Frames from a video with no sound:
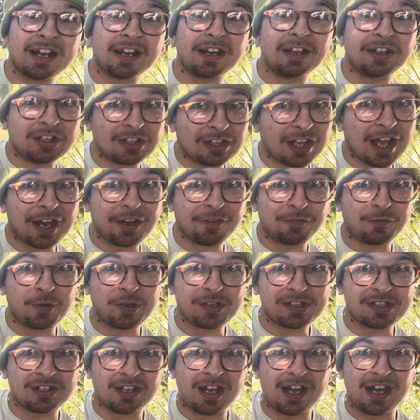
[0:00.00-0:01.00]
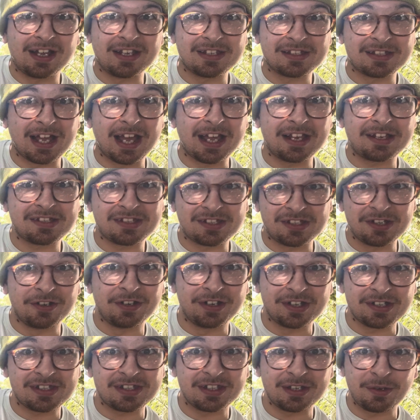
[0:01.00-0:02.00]
a lot of voice lines. Like,
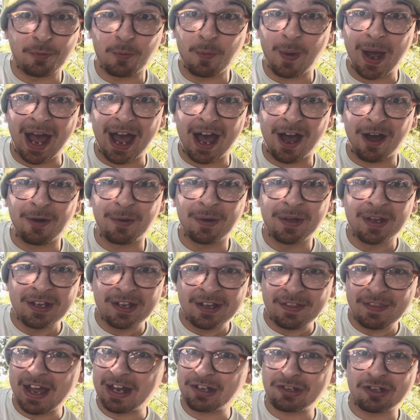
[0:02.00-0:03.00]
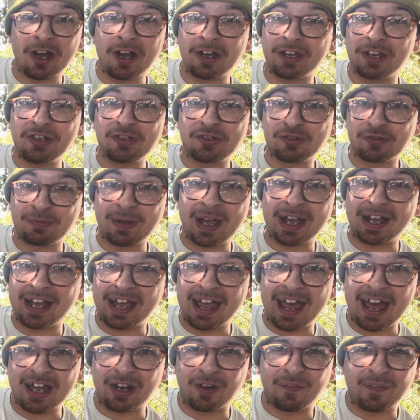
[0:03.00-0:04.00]
seriously, wow. That talking Shrek I
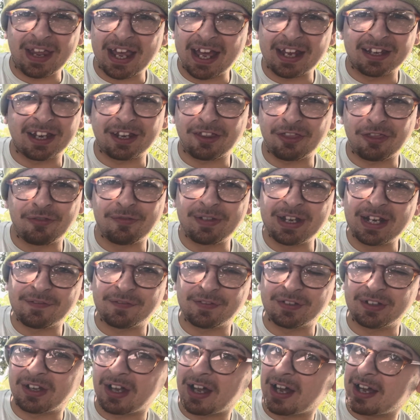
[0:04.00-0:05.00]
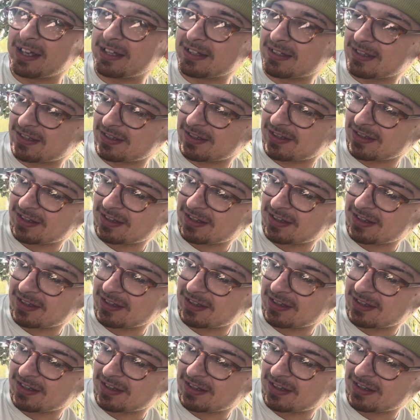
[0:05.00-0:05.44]
had only had like 3 different lines.